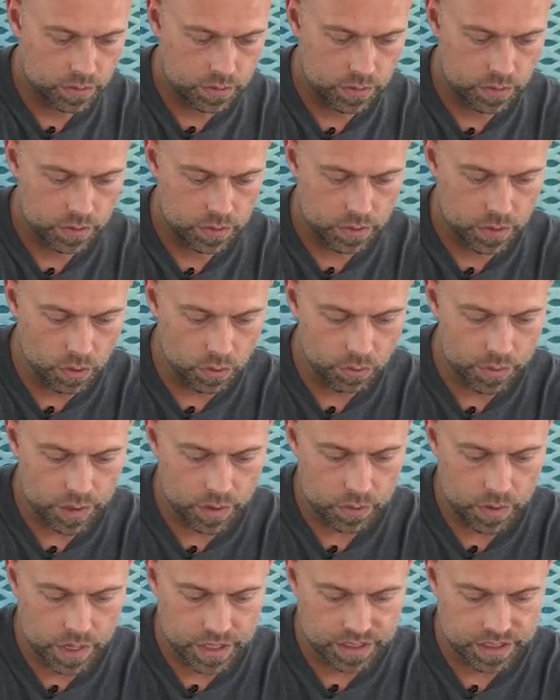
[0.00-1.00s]
You don't
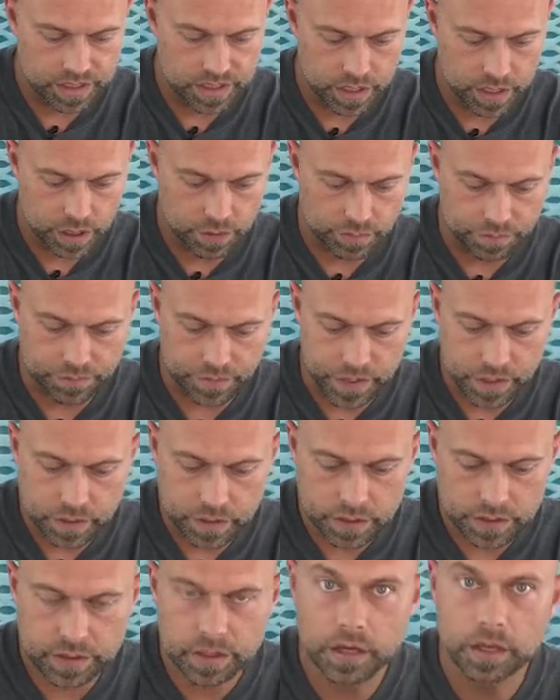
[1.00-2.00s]
really want to stick your
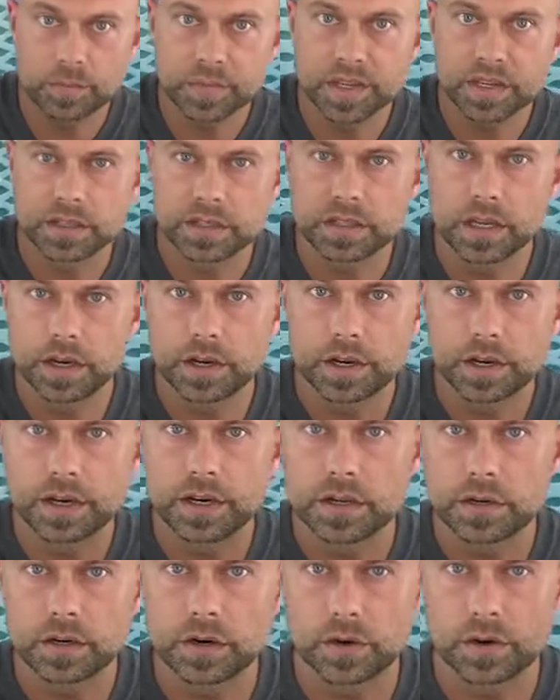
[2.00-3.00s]
fingers in it, because then you're
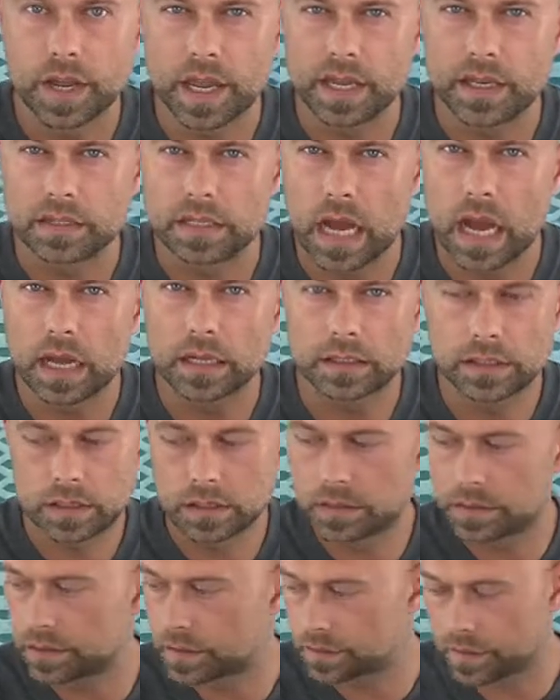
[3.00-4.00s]
going to create
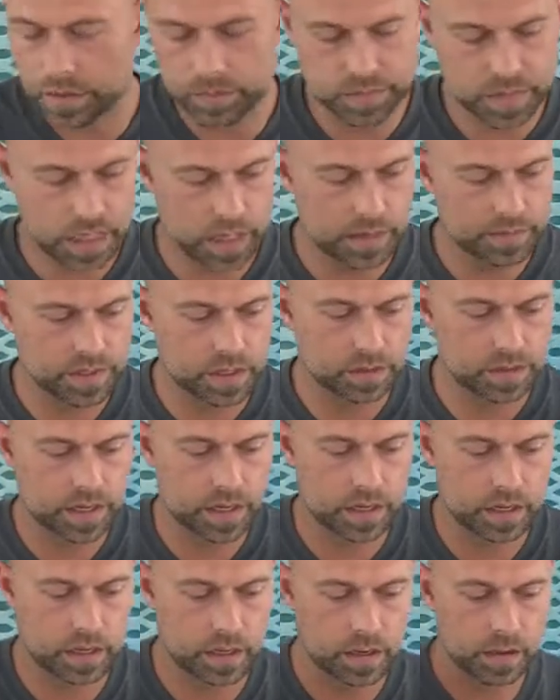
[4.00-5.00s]
dots. So sometimes I'll
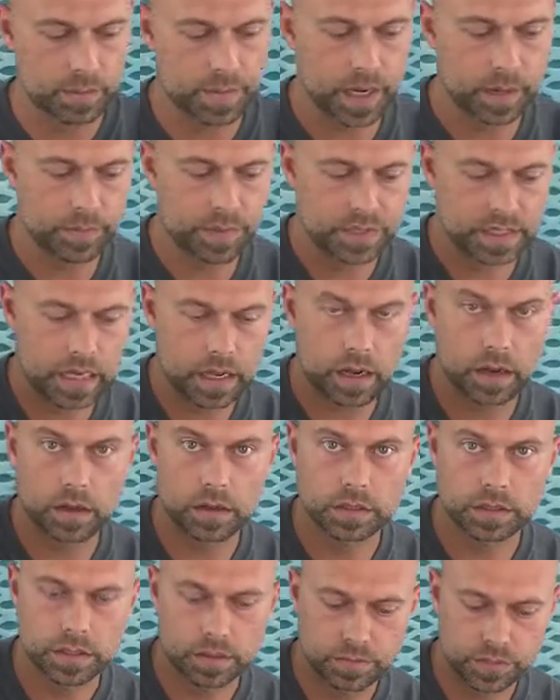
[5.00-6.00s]
take a paper
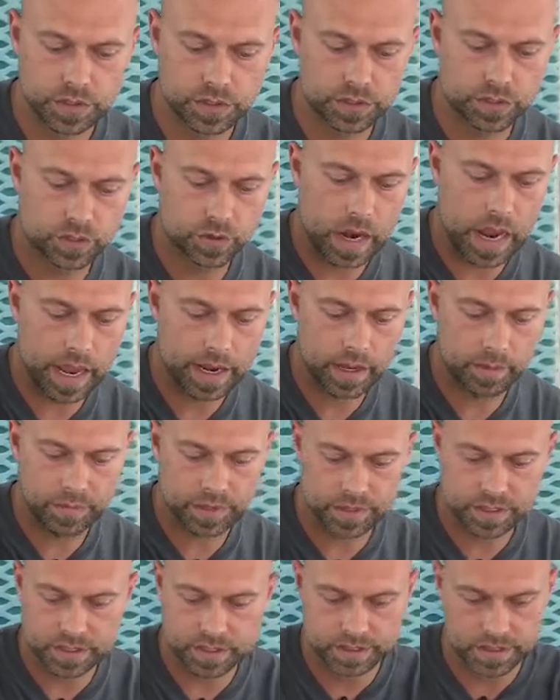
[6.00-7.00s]
towel or something, just drag it,
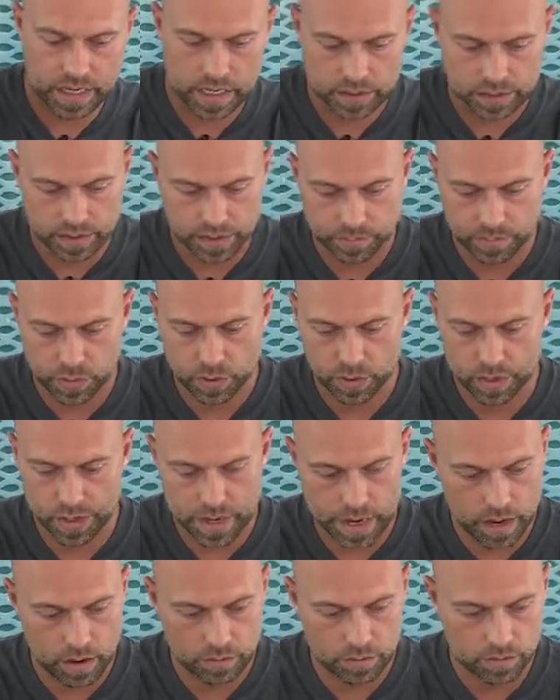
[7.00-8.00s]
but this is actually pulling
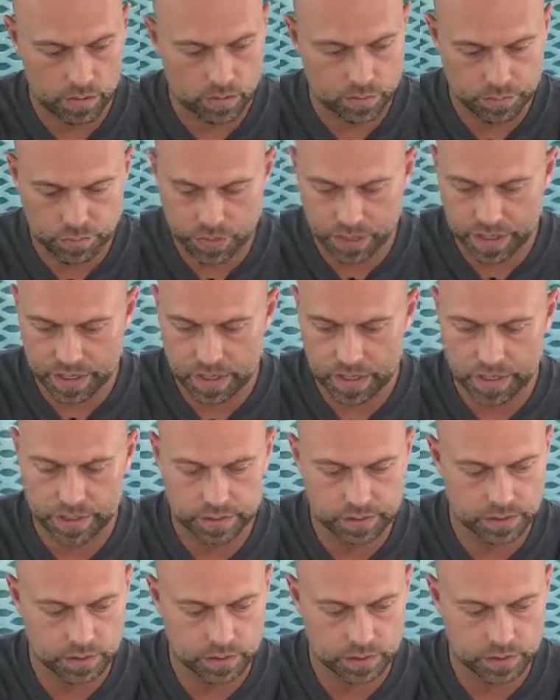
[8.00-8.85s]
down pretty nice.